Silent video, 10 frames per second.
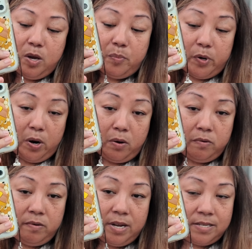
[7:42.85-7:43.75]

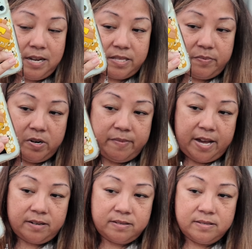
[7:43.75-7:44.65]
Pro. It's not the Pro
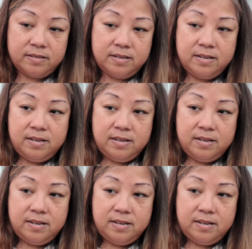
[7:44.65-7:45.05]
Max.